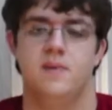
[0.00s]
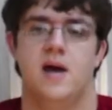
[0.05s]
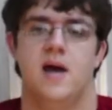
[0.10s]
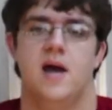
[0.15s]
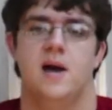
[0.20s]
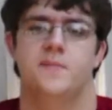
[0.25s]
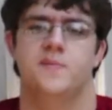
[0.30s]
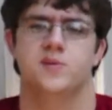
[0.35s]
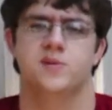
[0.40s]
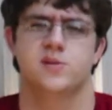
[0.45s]
my
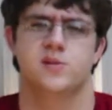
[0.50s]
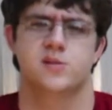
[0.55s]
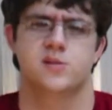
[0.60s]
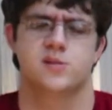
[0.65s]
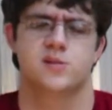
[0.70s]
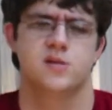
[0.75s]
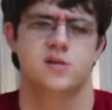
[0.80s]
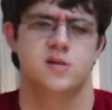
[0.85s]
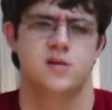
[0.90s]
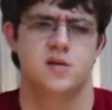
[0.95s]

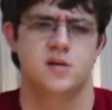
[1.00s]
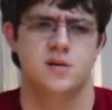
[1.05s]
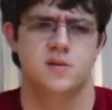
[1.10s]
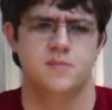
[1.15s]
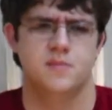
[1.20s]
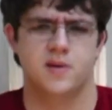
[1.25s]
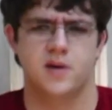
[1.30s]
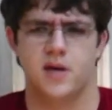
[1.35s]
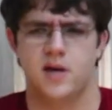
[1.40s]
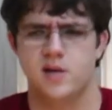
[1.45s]
apples,
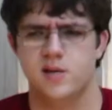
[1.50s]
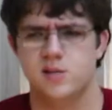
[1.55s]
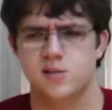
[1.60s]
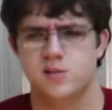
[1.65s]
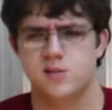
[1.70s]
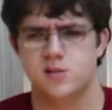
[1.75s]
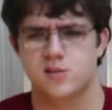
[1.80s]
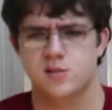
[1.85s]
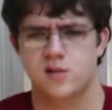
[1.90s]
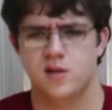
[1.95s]

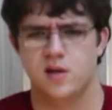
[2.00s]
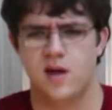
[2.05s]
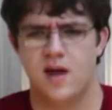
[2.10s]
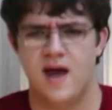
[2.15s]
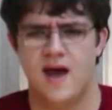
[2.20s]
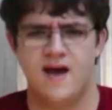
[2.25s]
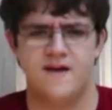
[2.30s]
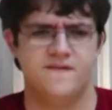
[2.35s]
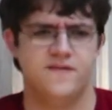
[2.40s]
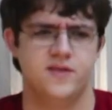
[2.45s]
because
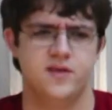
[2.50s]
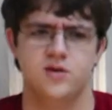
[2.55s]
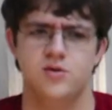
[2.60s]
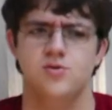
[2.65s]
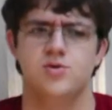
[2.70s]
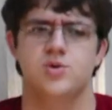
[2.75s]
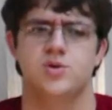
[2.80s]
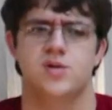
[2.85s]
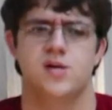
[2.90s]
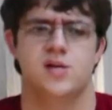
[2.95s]
half the
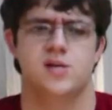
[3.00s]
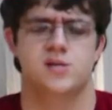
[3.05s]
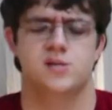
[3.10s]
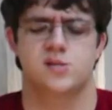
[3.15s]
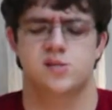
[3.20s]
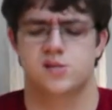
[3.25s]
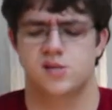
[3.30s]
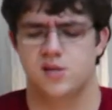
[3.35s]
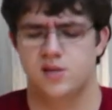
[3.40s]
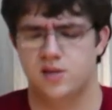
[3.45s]

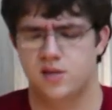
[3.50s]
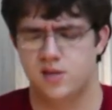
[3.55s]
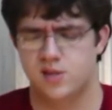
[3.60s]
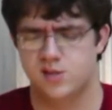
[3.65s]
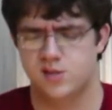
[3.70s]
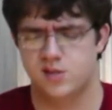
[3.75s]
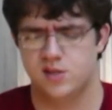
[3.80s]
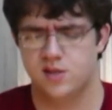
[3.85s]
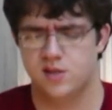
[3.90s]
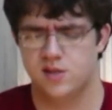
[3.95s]
nutrients is in
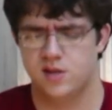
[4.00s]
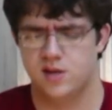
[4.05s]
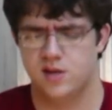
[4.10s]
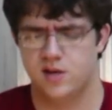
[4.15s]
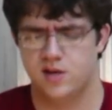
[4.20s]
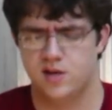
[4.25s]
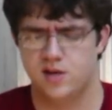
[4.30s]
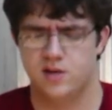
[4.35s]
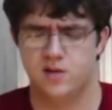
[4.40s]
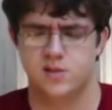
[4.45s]

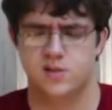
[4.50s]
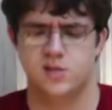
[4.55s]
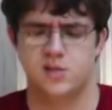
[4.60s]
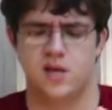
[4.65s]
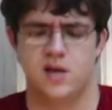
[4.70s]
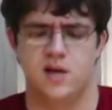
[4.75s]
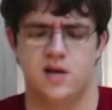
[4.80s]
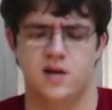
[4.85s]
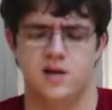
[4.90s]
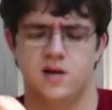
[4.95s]
the
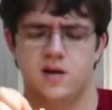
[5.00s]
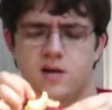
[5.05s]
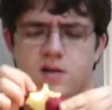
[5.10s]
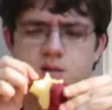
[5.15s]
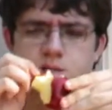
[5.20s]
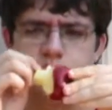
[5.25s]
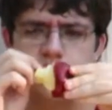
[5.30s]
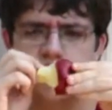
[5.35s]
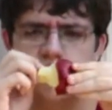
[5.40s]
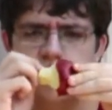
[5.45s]
skin.
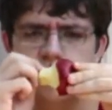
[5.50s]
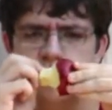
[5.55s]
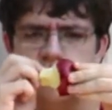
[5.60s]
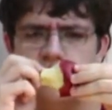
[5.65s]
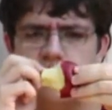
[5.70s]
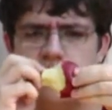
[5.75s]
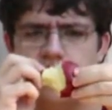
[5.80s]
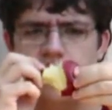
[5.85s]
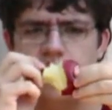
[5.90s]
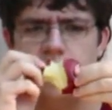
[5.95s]
The skin's
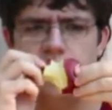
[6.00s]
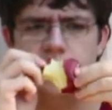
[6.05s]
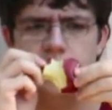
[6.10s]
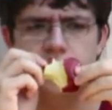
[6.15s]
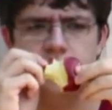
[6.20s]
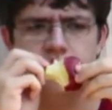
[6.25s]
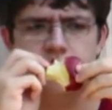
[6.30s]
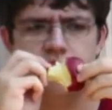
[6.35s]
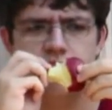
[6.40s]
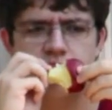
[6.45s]
very
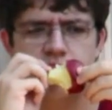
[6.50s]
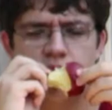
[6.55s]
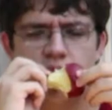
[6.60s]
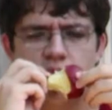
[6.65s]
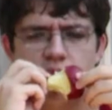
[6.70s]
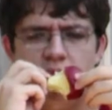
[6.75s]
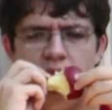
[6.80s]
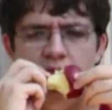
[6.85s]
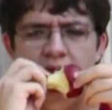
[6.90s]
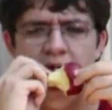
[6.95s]
healthy for
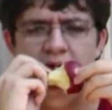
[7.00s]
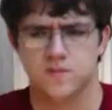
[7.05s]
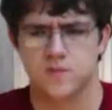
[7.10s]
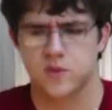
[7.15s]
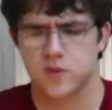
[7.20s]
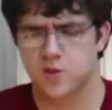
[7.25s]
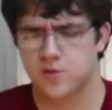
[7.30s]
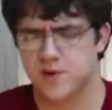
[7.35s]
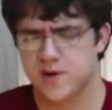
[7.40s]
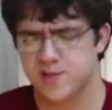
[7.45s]
you.
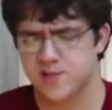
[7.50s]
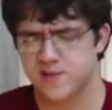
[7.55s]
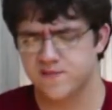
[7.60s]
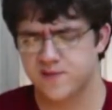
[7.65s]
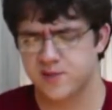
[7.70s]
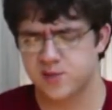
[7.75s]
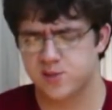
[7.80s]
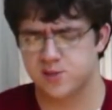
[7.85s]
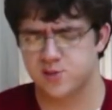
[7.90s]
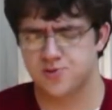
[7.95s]
The rest
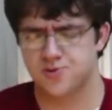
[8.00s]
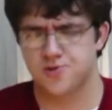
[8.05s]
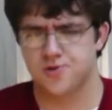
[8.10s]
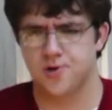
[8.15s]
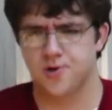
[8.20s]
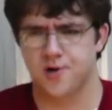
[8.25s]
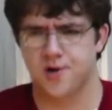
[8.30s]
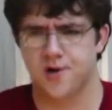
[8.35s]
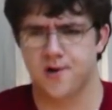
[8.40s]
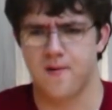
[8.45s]
of it's just
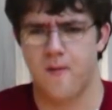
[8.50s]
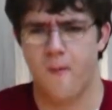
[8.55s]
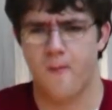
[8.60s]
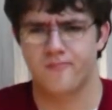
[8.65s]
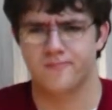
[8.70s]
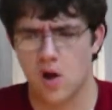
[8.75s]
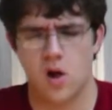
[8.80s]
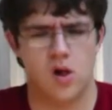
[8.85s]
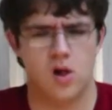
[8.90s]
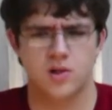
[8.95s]
sugar.
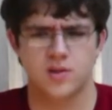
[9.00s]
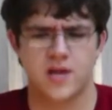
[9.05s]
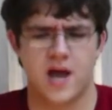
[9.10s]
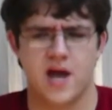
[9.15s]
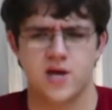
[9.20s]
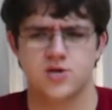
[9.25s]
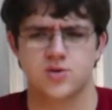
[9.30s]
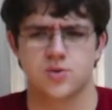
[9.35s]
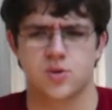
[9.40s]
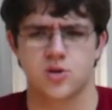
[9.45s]
All
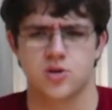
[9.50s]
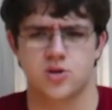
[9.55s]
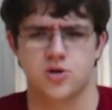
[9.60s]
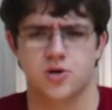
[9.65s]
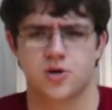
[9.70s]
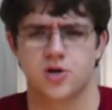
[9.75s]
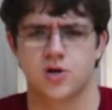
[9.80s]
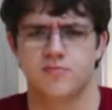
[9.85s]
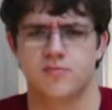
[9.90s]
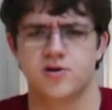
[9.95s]
natural
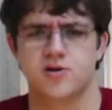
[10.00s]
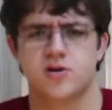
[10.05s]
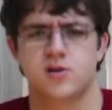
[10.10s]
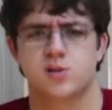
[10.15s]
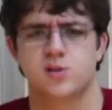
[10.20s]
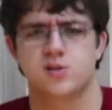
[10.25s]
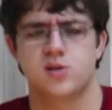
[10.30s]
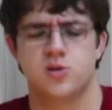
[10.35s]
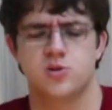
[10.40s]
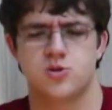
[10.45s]
sugar, but
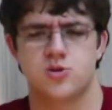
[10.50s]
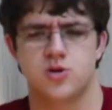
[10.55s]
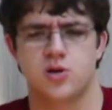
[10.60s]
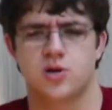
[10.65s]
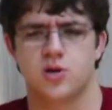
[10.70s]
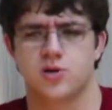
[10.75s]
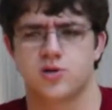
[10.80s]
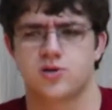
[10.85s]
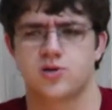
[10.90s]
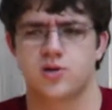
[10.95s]
it's still
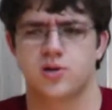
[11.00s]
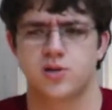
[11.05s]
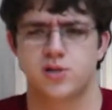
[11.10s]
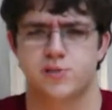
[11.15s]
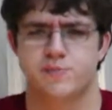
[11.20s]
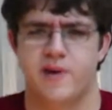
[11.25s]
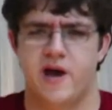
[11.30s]
sugar. Sugar is